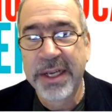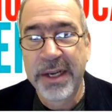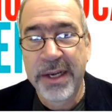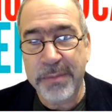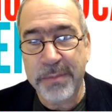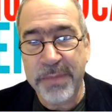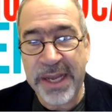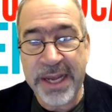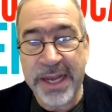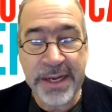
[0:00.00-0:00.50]

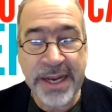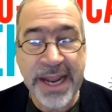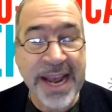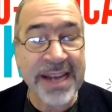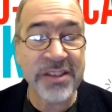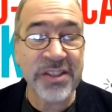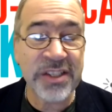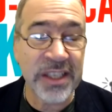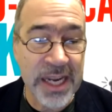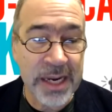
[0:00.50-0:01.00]
And ask
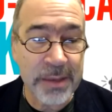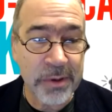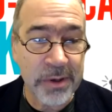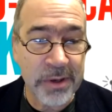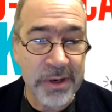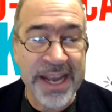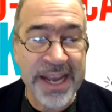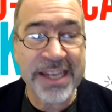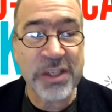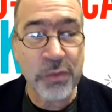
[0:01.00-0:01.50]
labor,
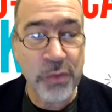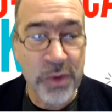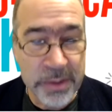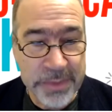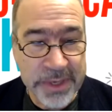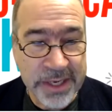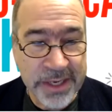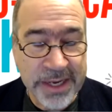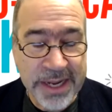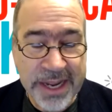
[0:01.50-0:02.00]
ask
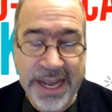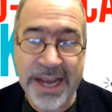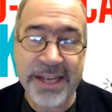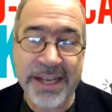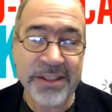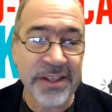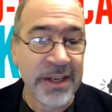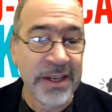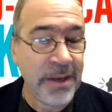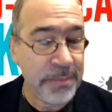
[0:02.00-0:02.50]
women,
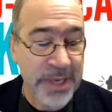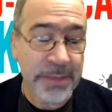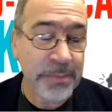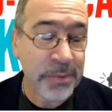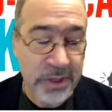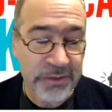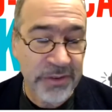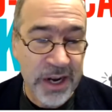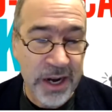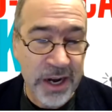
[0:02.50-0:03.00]
ask people
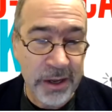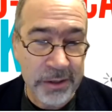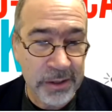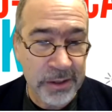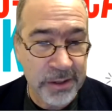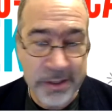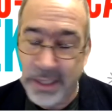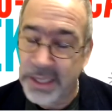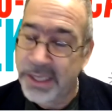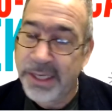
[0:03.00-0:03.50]
of
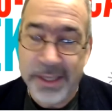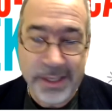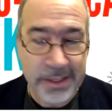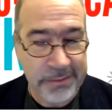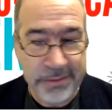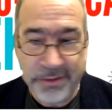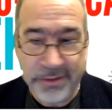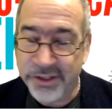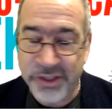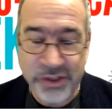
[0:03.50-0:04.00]
color.
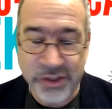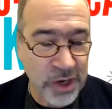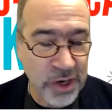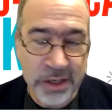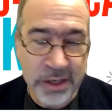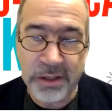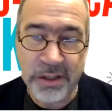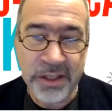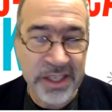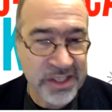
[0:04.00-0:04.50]
The
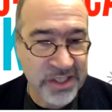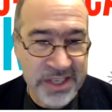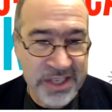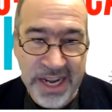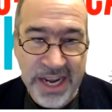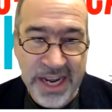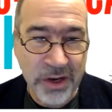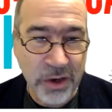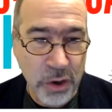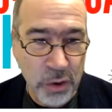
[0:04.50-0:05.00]
struggle is
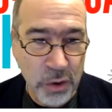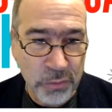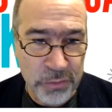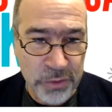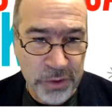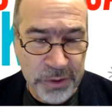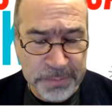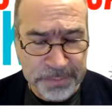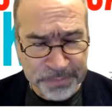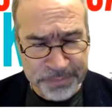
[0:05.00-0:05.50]
not
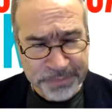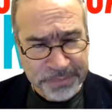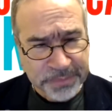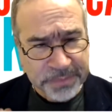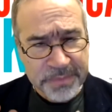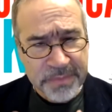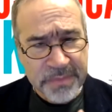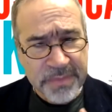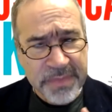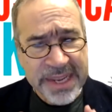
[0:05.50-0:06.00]
over.
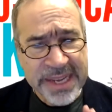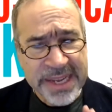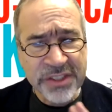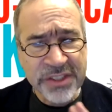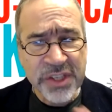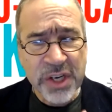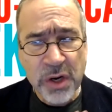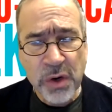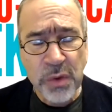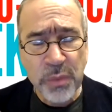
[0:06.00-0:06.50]
And
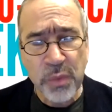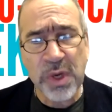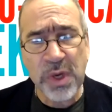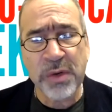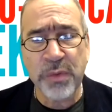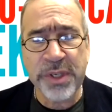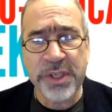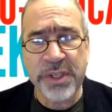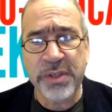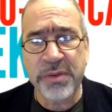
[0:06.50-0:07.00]
so when
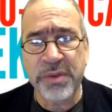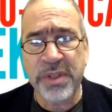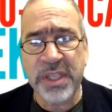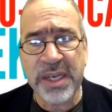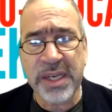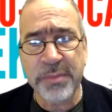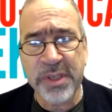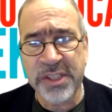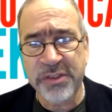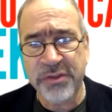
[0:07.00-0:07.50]
we do the
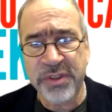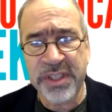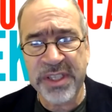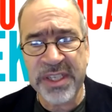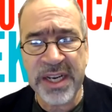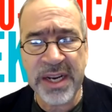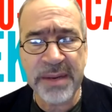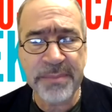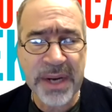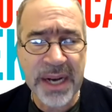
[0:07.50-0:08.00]
Labor History
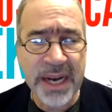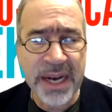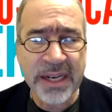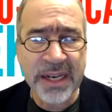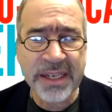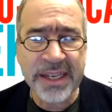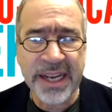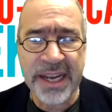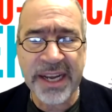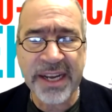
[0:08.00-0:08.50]
Today
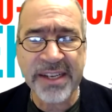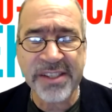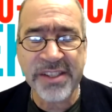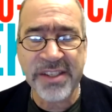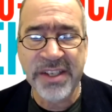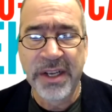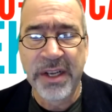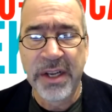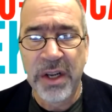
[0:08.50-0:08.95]
podcast,